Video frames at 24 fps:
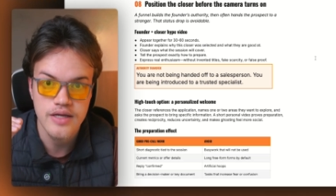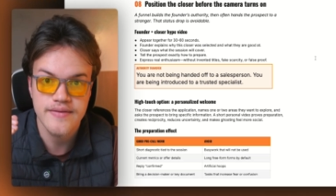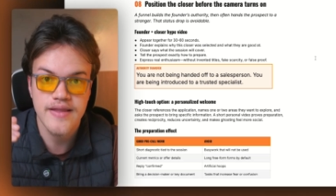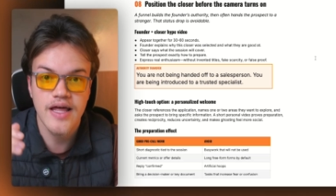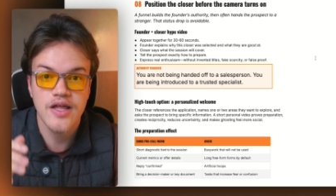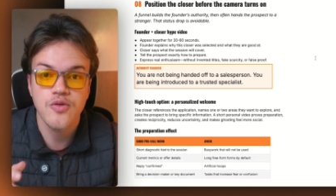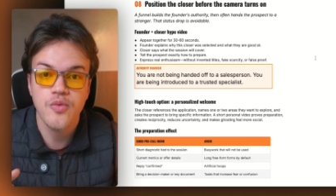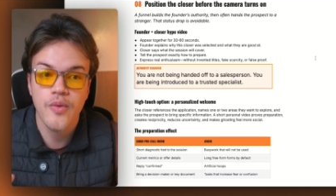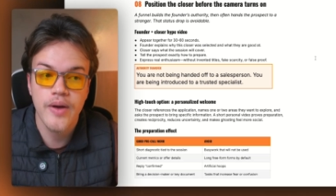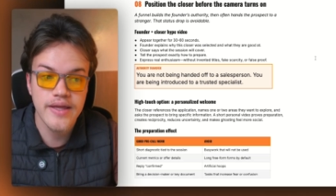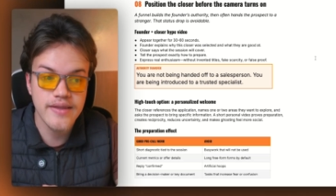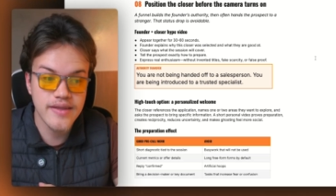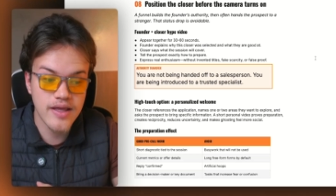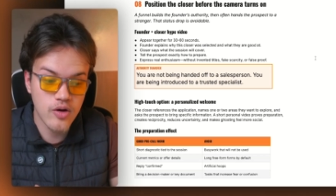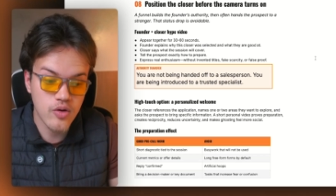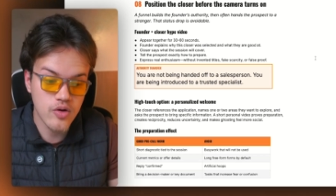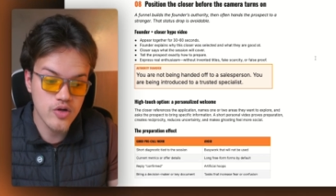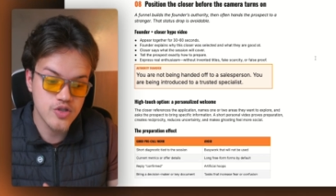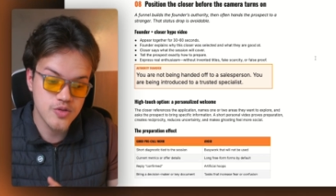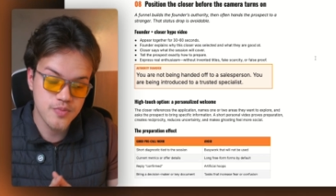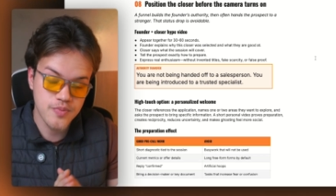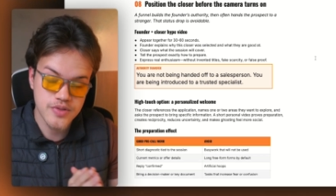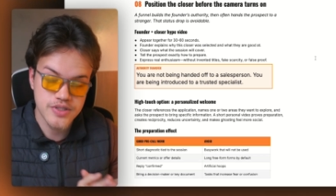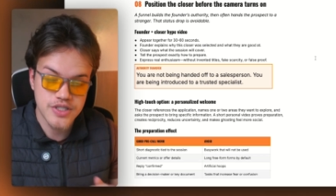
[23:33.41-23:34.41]
That way, they're going
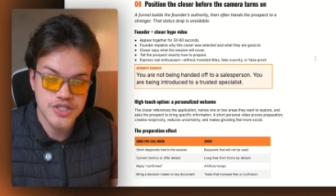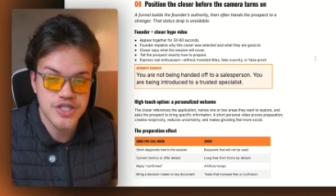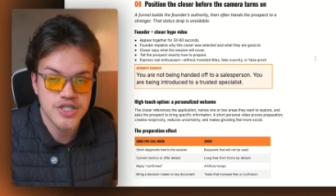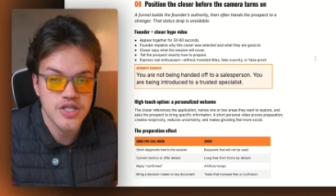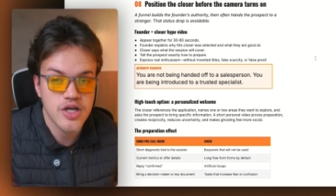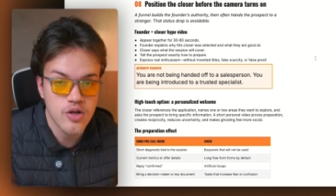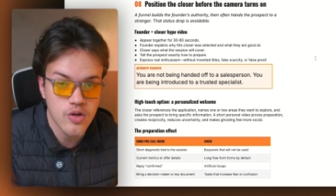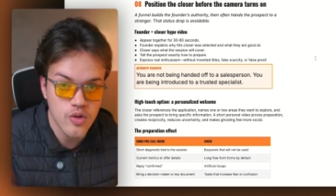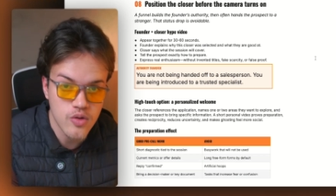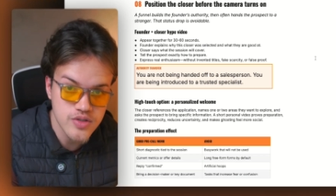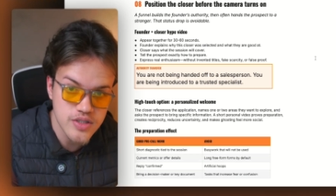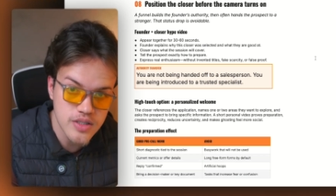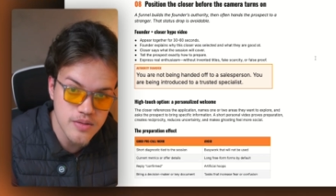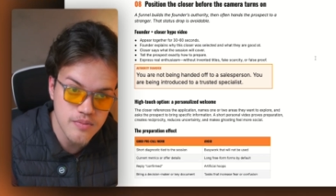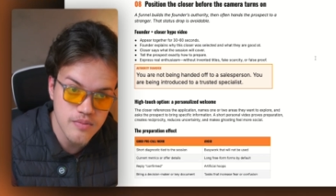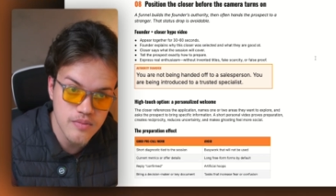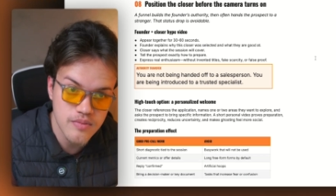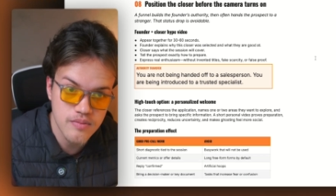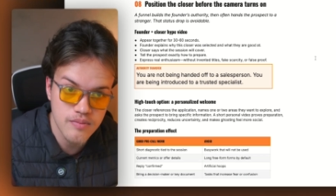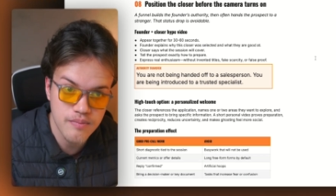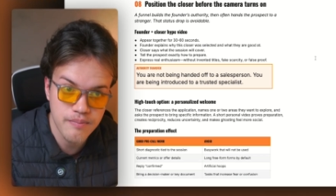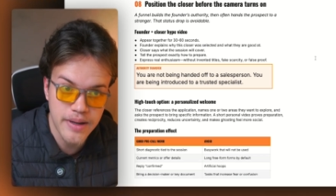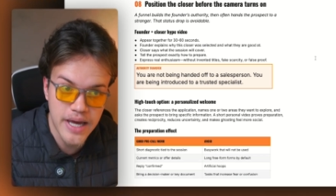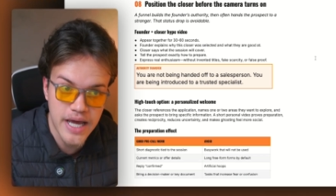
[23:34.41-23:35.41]
to position the closer
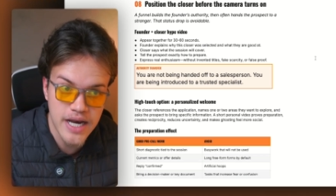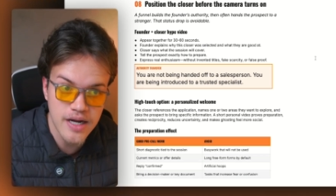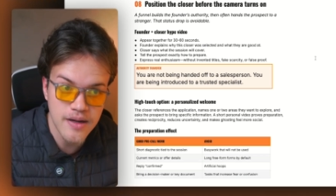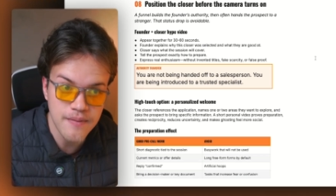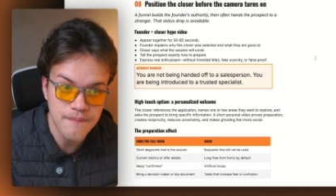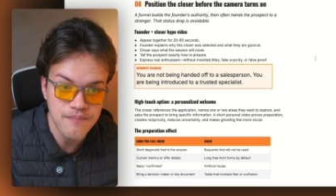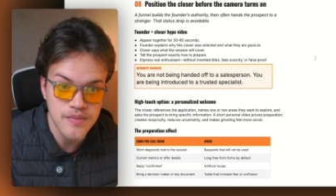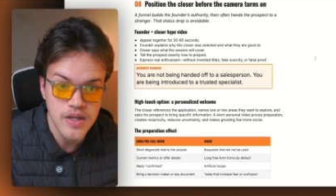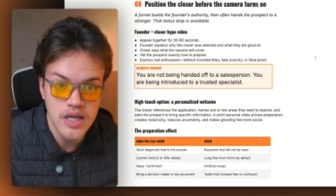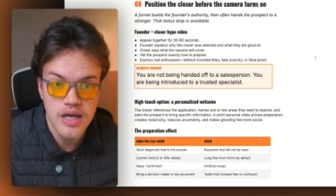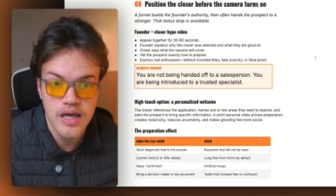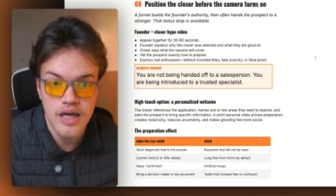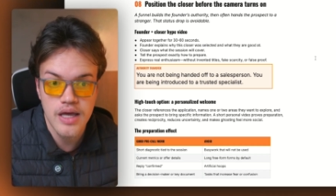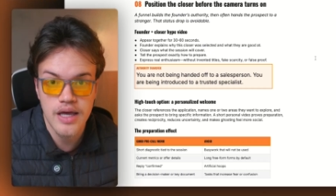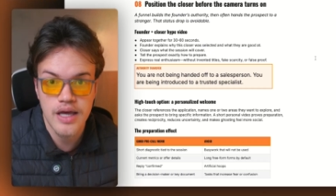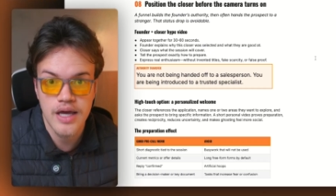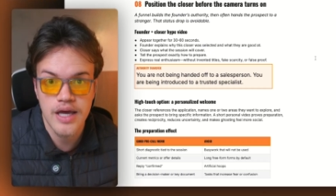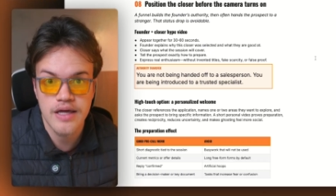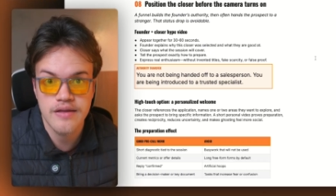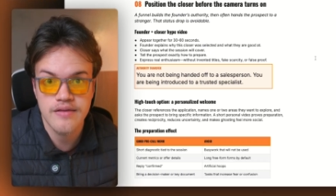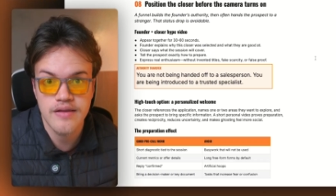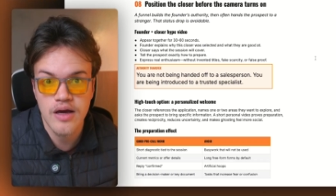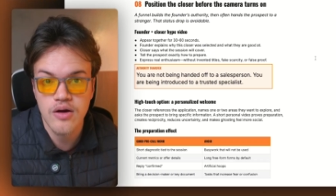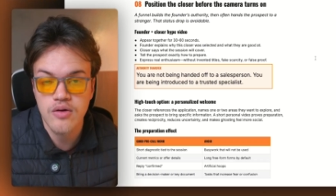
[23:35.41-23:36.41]
better
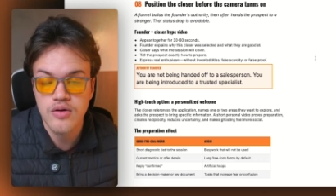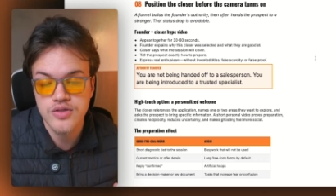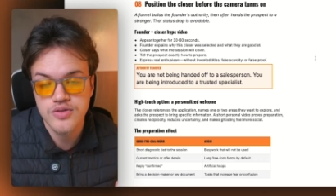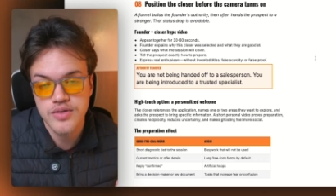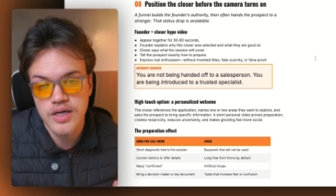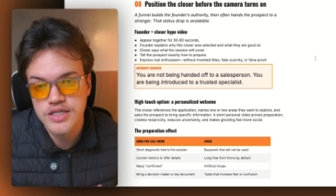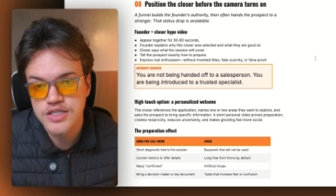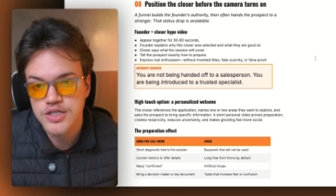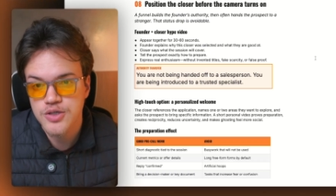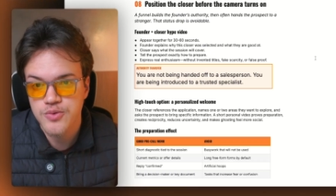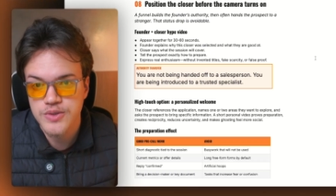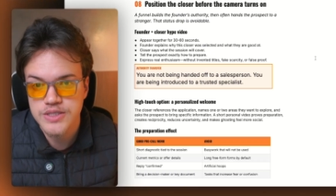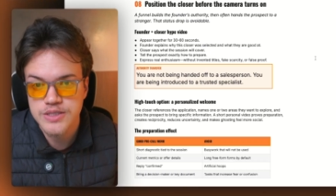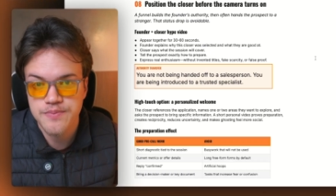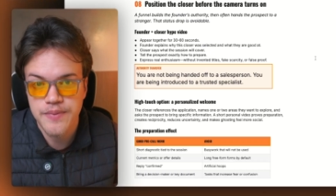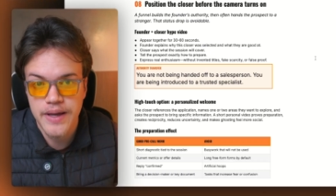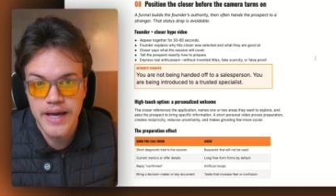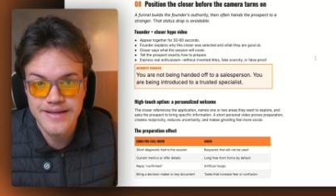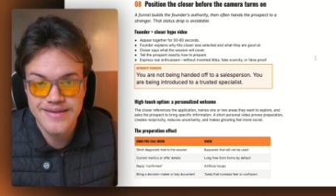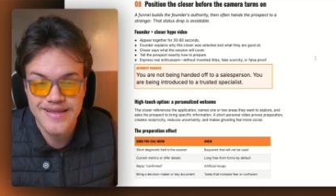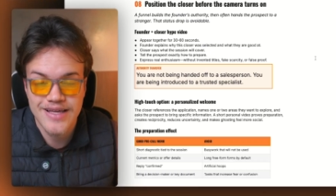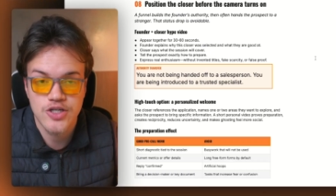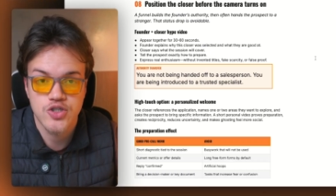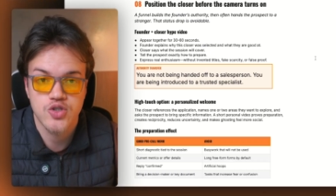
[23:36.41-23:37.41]
and they're going to actually
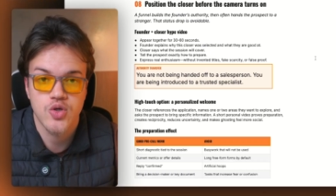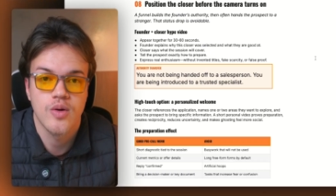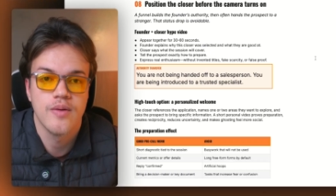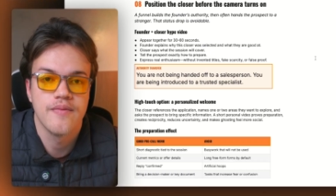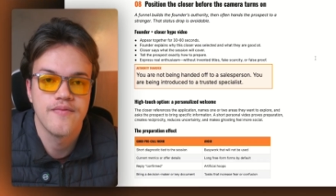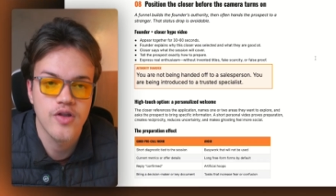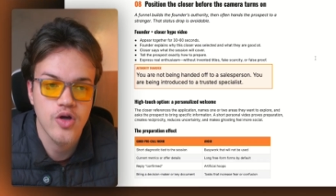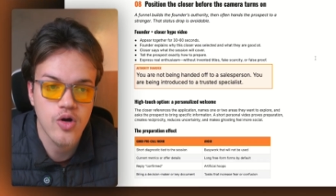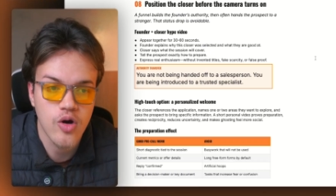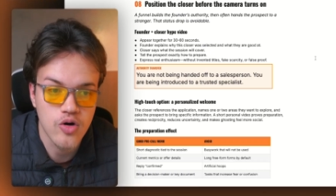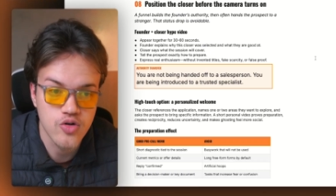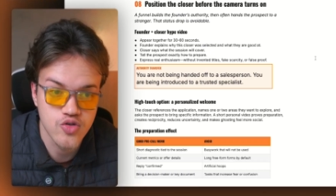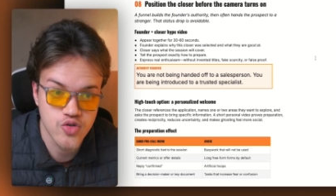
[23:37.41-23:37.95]
respect and show up for the call.